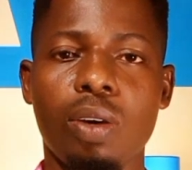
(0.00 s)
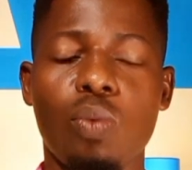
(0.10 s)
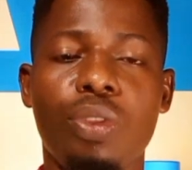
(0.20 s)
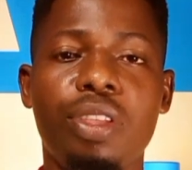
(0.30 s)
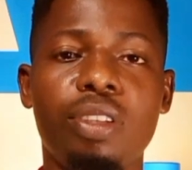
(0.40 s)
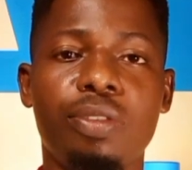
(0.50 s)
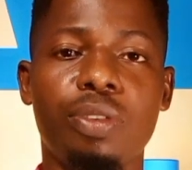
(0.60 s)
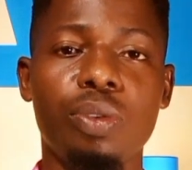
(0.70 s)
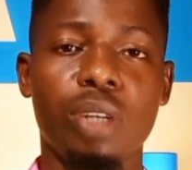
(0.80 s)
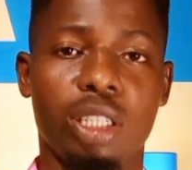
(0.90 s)
with this
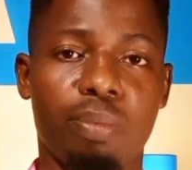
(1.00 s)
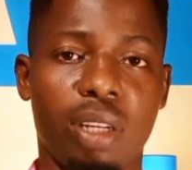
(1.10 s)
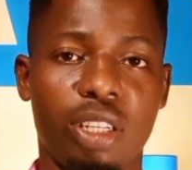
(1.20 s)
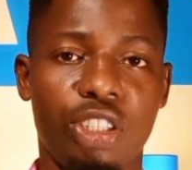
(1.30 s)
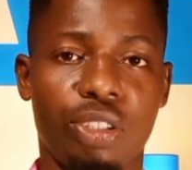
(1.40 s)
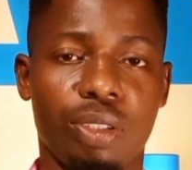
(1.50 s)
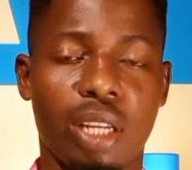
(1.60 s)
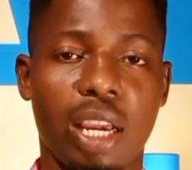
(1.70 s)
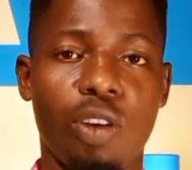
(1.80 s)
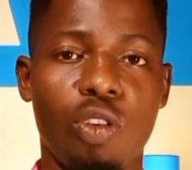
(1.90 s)
few explanation,
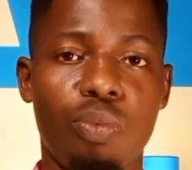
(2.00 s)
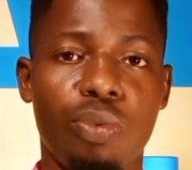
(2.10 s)
I hope